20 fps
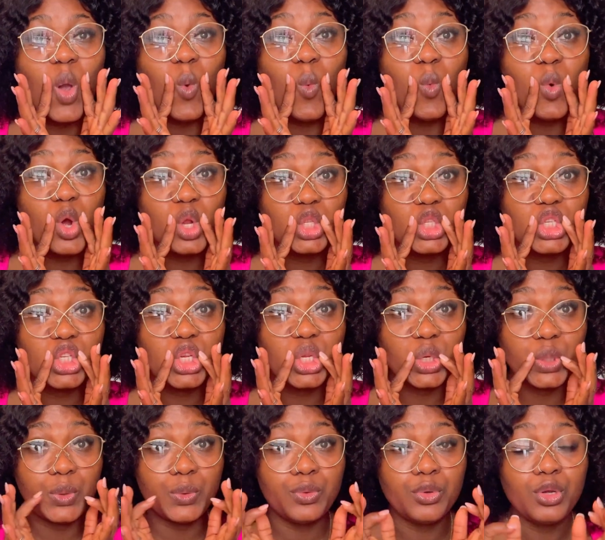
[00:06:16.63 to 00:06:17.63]
want
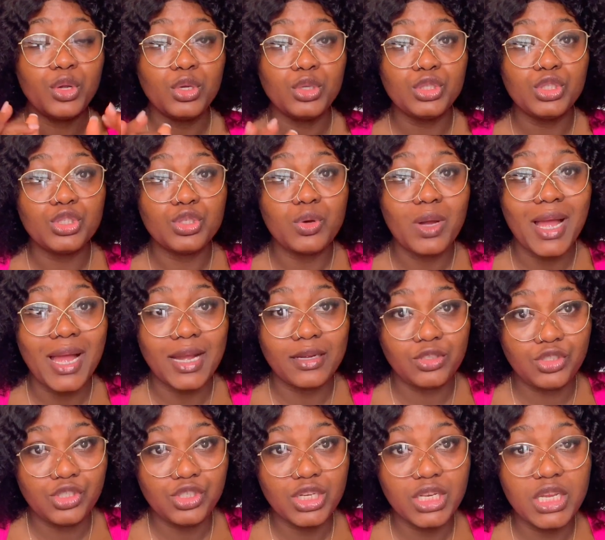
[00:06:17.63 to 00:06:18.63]
you to
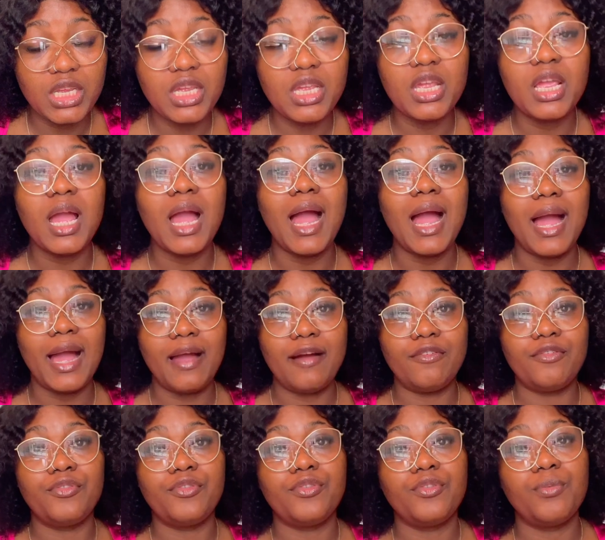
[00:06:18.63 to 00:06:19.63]
actually
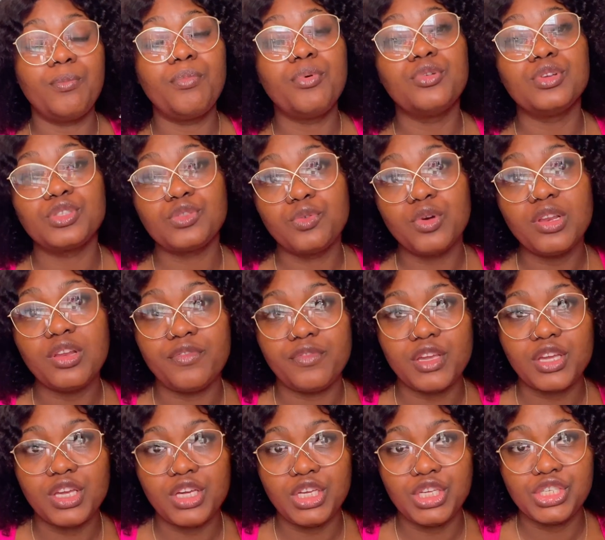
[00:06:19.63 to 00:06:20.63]
have
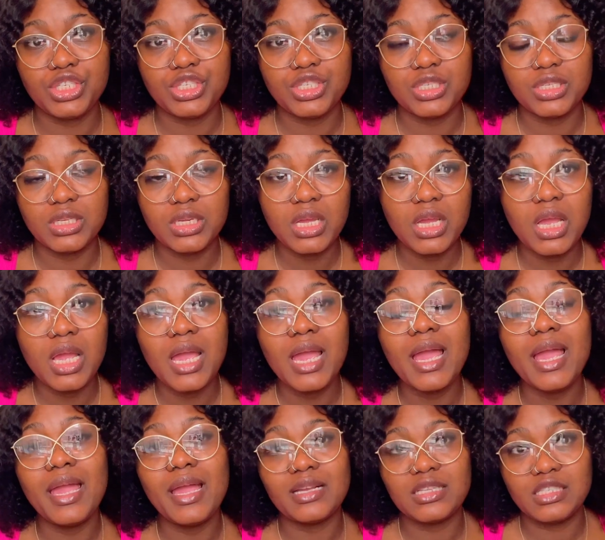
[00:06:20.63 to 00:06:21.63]
post-qualification
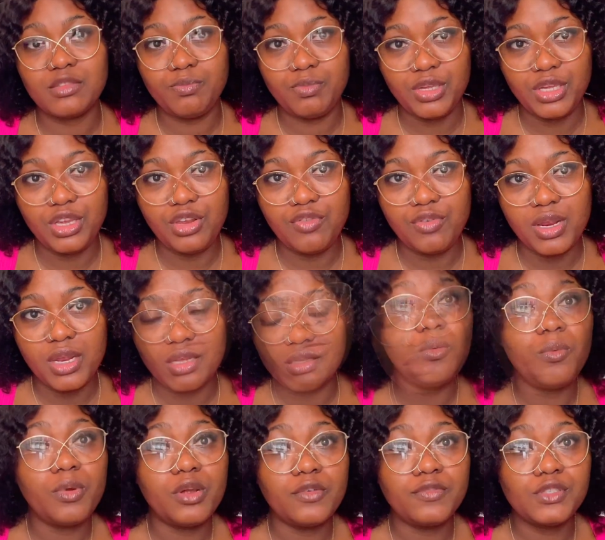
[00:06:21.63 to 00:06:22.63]
experience. Now
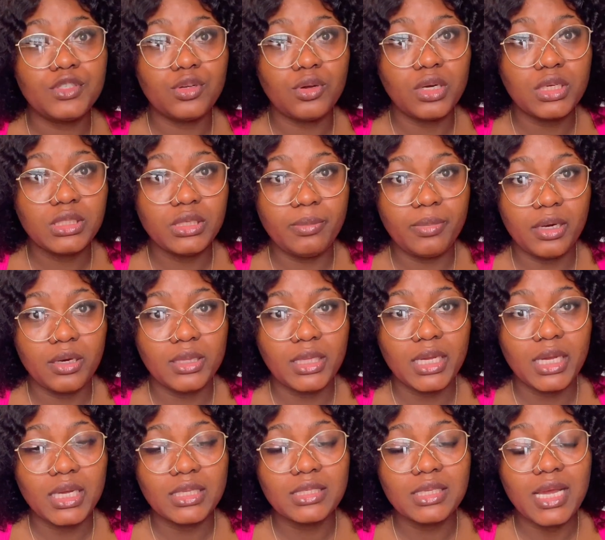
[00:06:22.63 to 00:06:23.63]
we have talked about
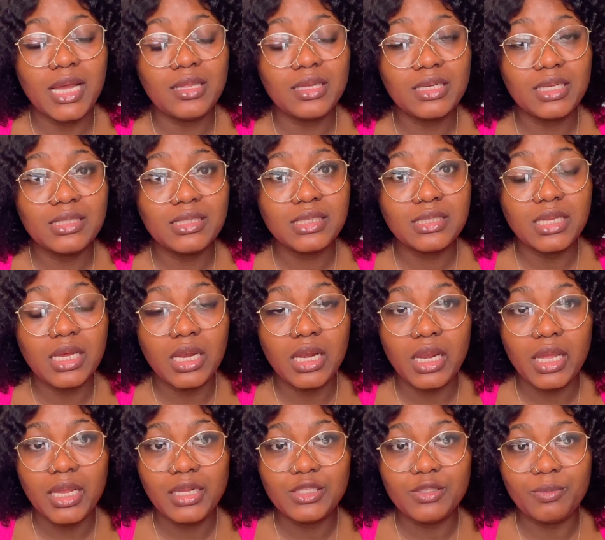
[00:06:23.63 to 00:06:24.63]
that. Another thing I'd
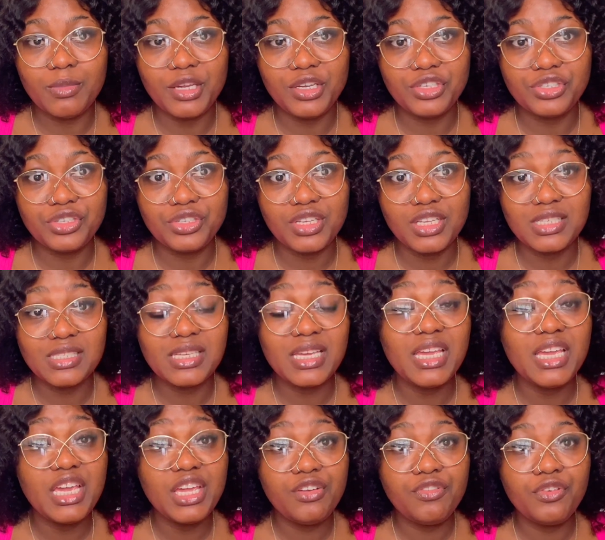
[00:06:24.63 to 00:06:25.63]
like to mention is
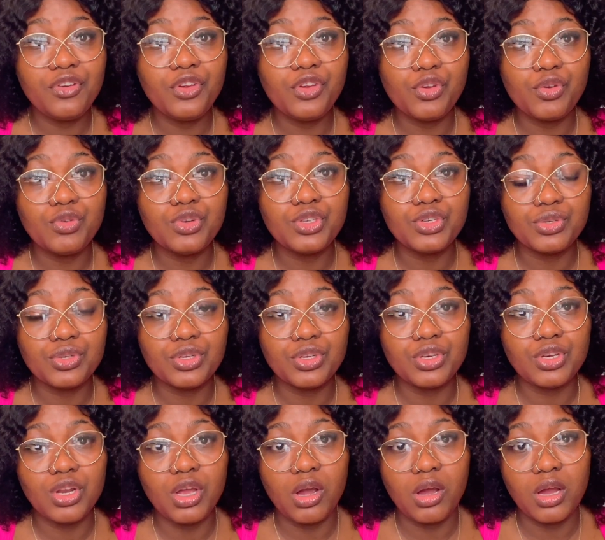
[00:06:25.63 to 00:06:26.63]
if you do
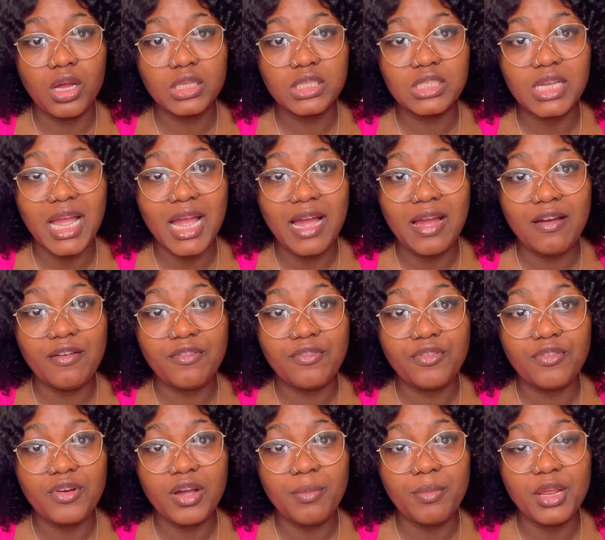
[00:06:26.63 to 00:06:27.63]
not have,
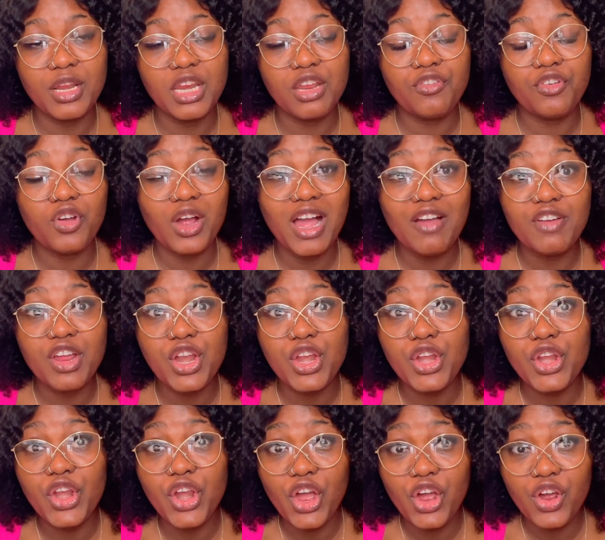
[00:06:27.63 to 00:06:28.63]
if you have a
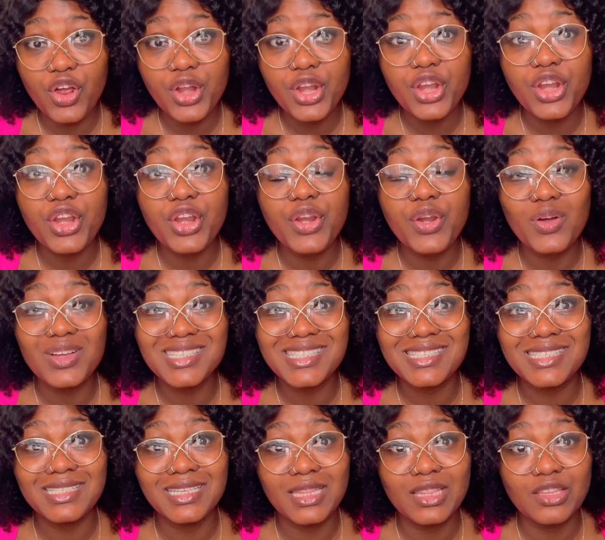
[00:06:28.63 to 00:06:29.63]

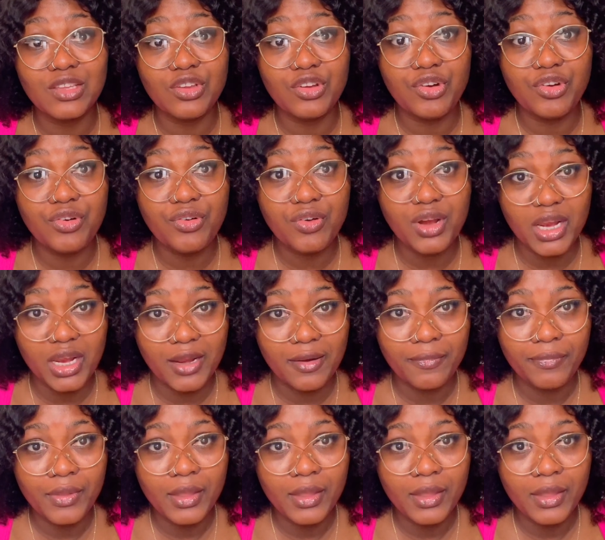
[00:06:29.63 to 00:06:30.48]
non-nursing degree,